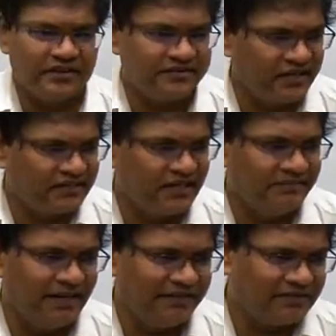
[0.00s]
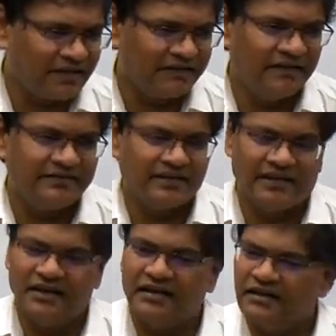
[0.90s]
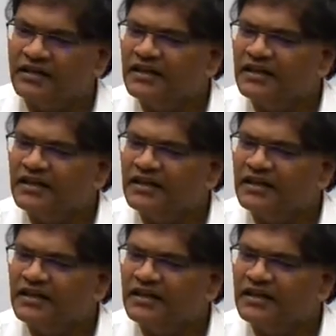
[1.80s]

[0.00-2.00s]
Since independence, not even a single